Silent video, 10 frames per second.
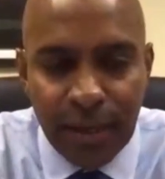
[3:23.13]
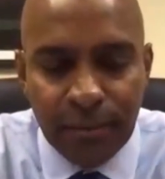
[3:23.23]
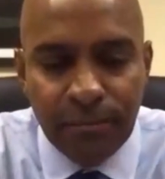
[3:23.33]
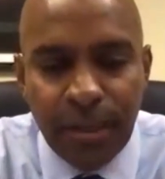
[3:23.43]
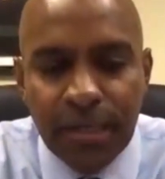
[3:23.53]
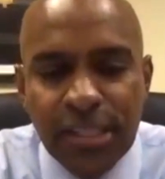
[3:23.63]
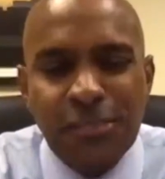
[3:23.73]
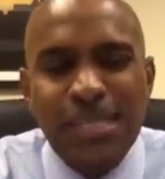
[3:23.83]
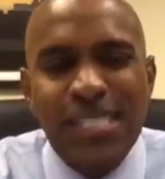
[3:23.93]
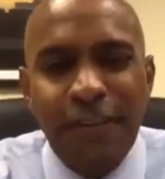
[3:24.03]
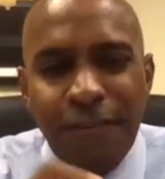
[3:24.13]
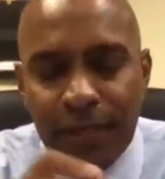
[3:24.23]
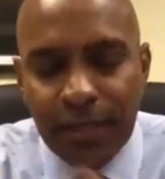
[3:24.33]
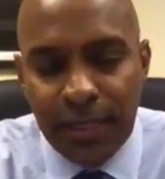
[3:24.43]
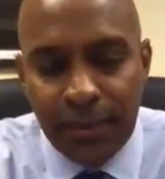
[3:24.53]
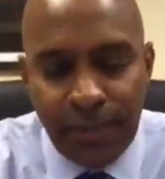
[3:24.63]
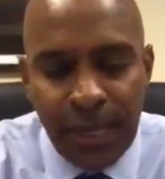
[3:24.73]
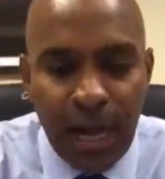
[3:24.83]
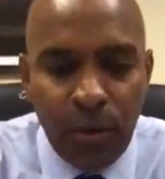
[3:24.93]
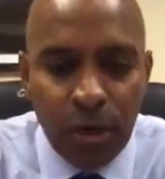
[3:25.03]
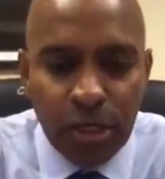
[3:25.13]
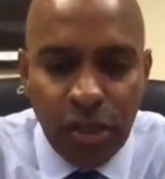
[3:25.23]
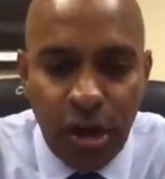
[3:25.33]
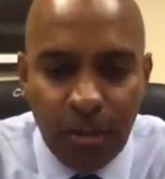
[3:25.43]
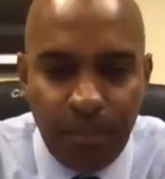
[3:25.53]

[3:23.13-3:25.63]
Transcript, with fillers: specifically, I want to talk about,